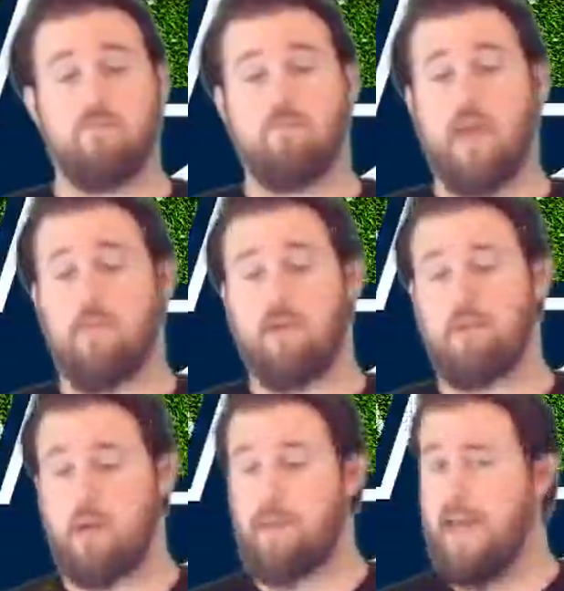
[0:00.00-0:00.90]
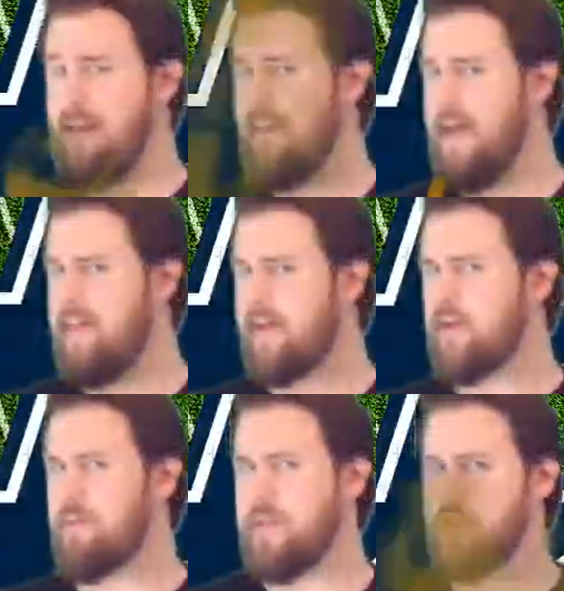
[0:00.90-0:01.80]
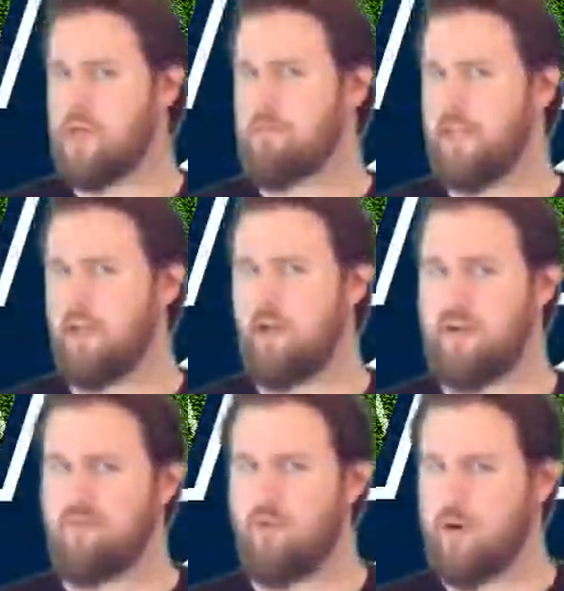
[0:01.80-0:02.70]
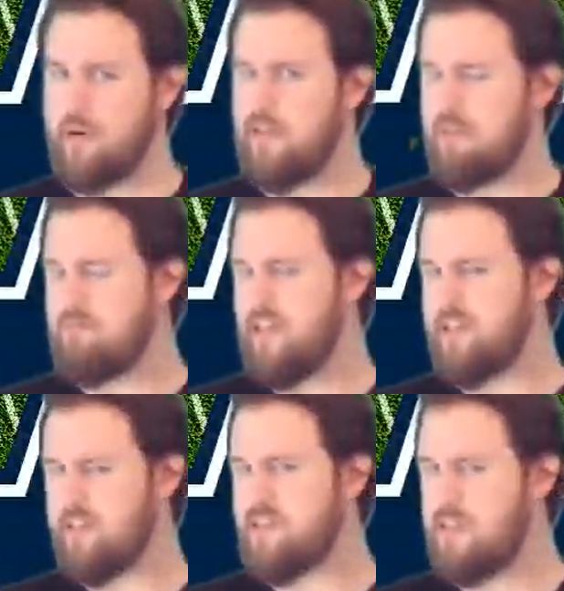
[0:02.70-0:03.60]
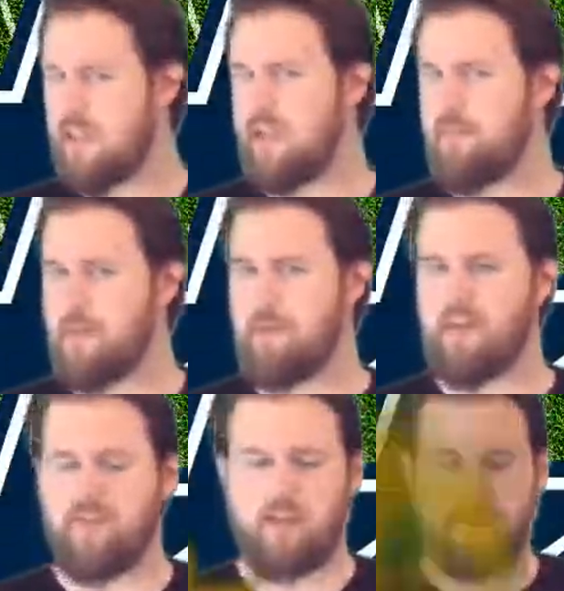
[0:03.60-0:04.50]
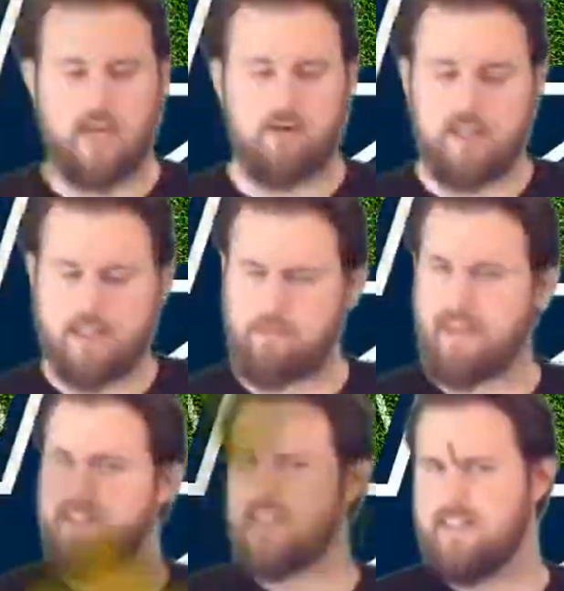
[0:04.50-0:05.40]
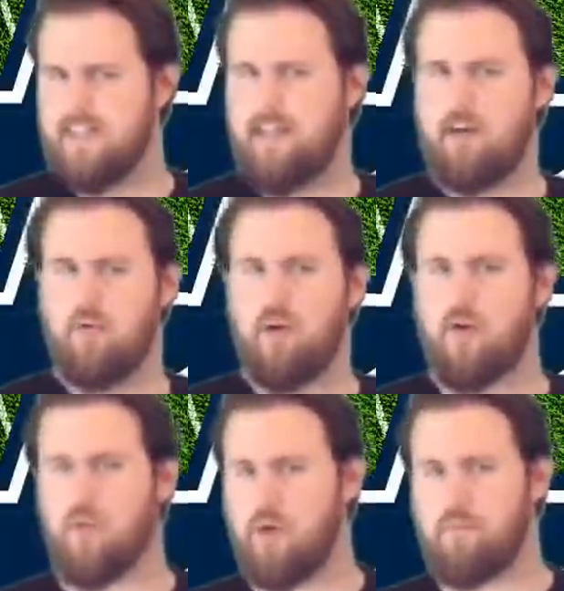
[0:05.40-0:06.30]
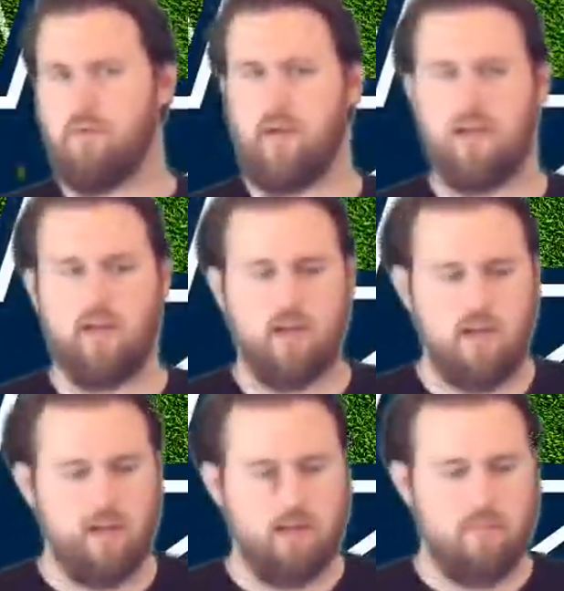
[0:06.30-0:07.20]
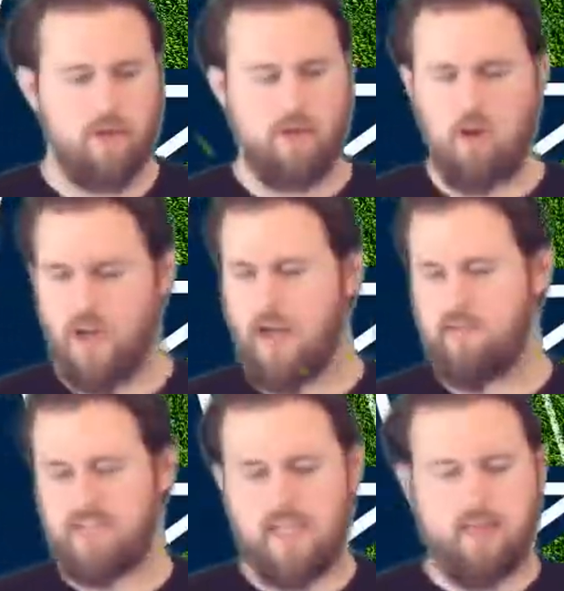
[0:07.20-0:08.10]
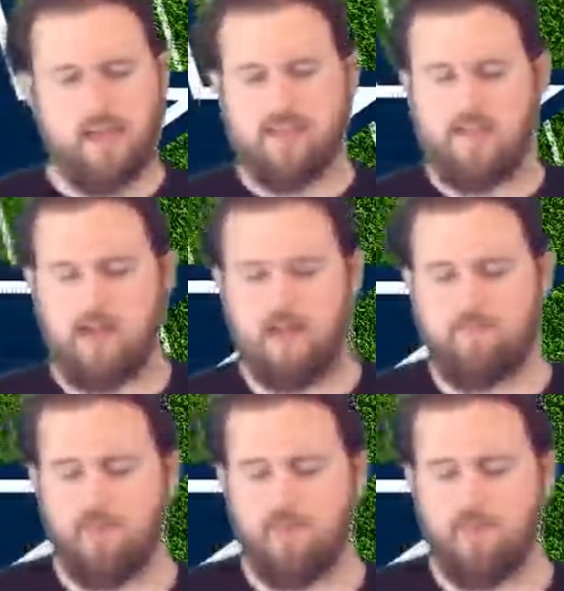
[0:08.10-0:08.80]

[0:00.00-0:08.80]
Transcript: Maybe put a pin in that. That could be troubling going forward. Let's just see. Give him the benefit of the doubt. He did make 16 in a row at one point. But okay, set that aside.